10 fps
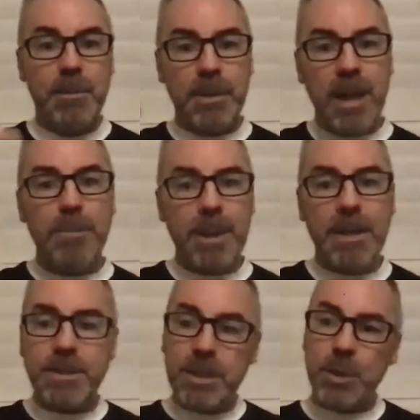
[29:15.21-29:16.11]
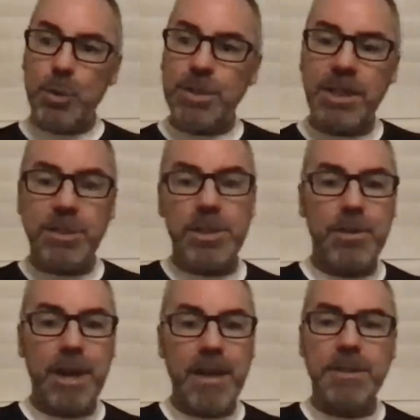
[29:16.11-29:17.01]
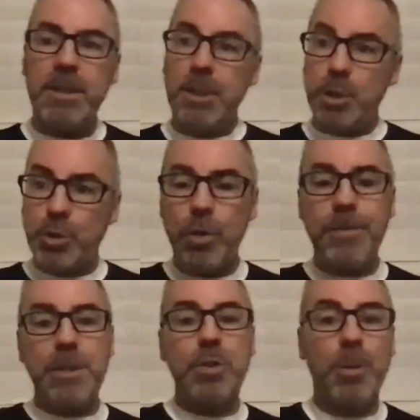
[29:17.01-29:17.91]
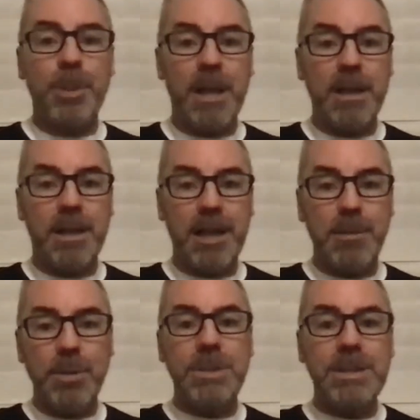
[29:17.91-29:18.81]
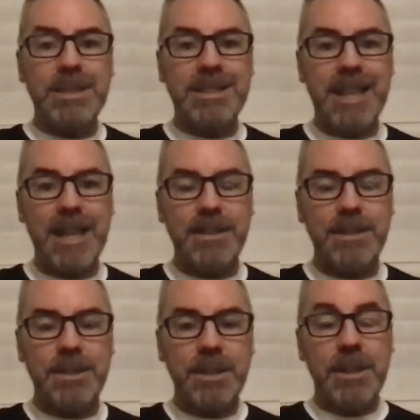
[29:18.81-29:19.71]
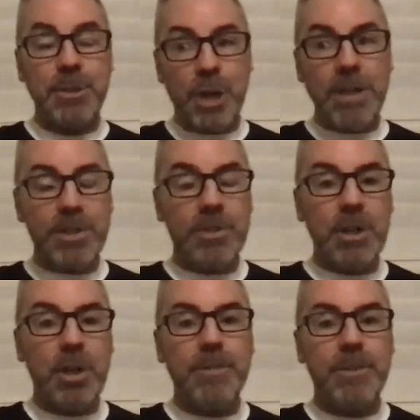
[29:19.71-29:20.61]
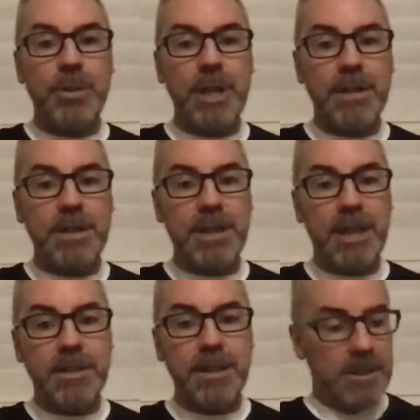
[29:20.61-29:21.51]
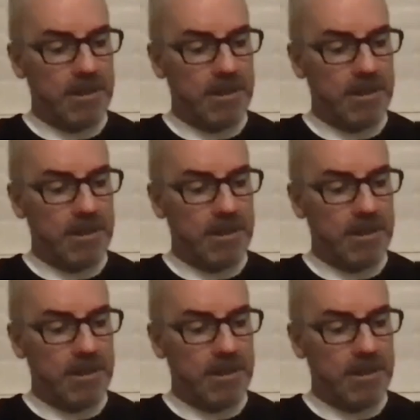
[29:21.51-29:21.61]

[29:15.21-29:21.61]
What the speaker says: But that person that goes into the red, goes over the top of that climb onto the descent, tries to recover on that descent,